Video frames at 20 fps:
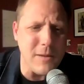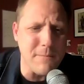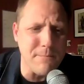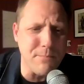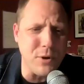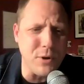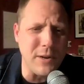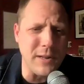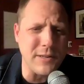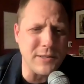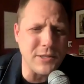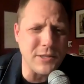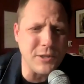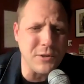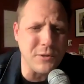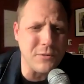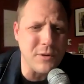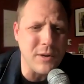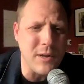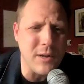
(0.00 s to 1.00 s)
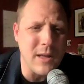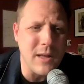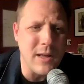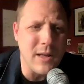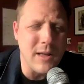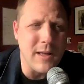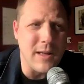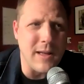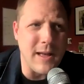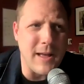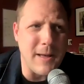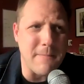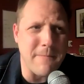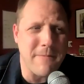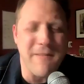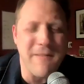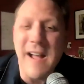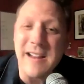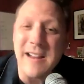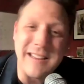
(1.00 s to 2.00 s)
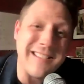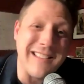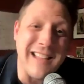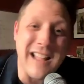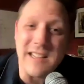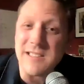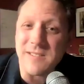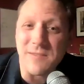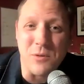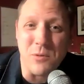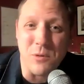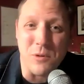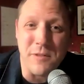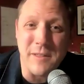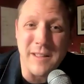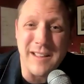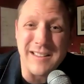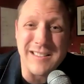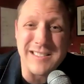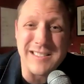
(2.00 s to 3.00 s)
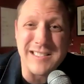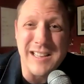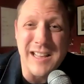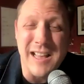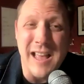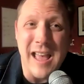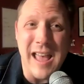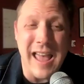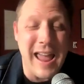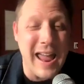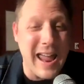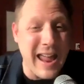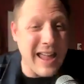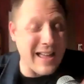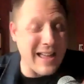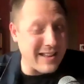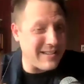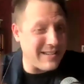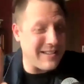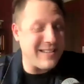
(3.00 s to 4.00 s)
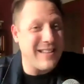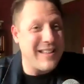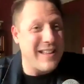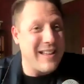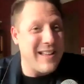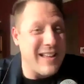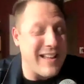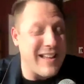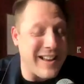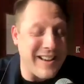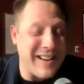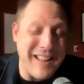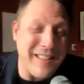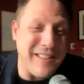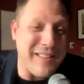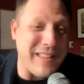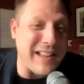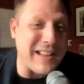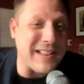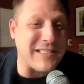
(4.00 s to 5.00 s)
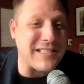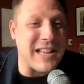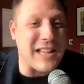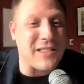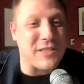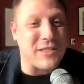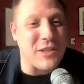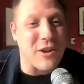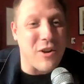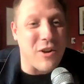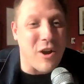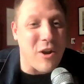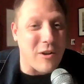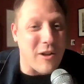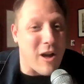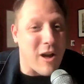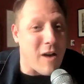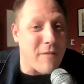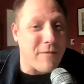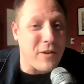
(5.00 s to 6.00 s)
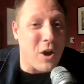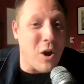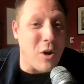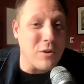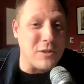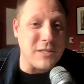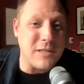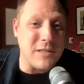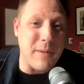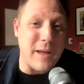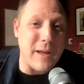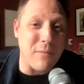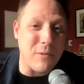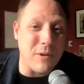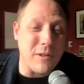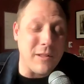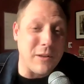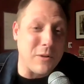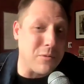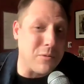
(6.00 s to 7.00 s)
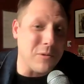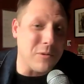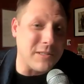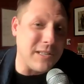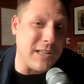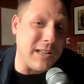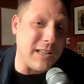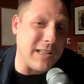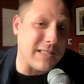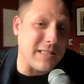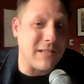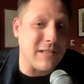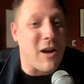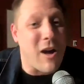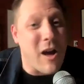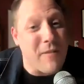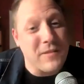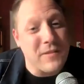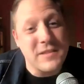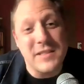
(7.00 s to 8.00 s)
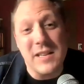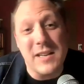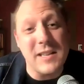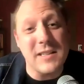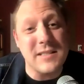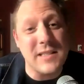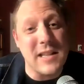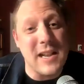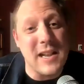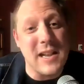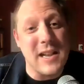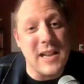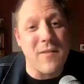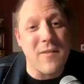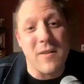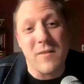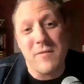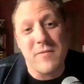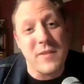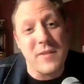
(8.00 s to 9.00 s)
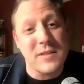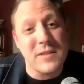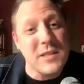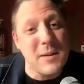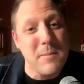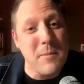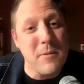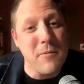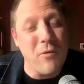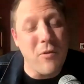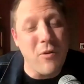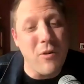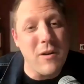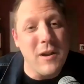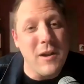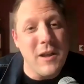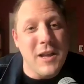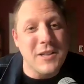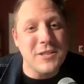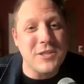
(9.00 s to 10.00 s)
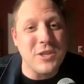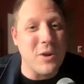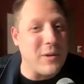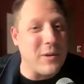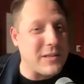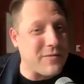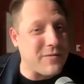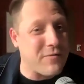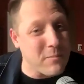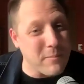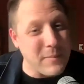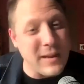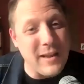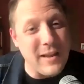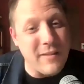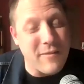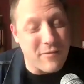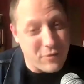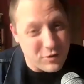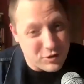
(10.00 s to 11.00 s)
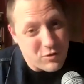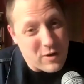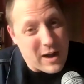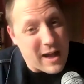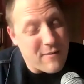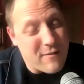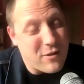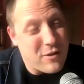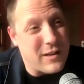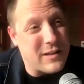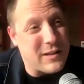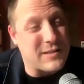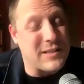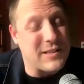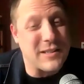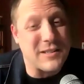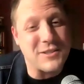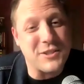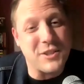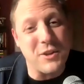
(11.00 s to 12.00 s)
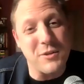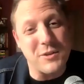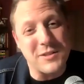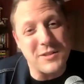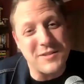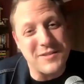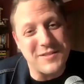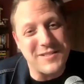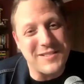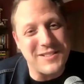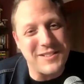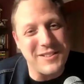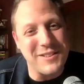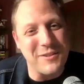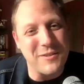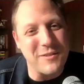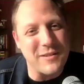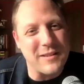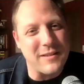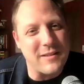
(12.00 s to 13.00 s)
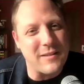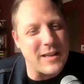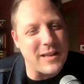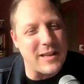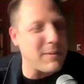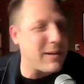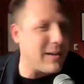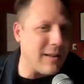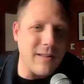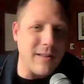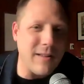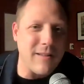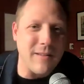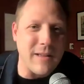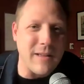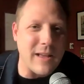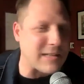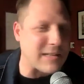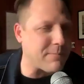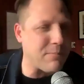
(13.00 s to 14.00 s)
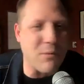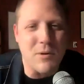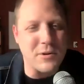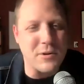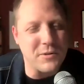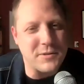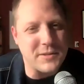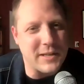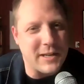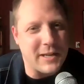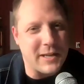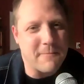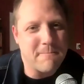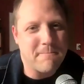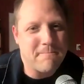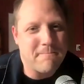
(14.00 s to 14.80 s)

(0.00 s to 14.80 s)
put into um, finding lots of cool things and another thing is that they're often hosted by really cool cities, often cities that I've never visited before. So it's for me for travel, it's an excuse to get me to explore a new city.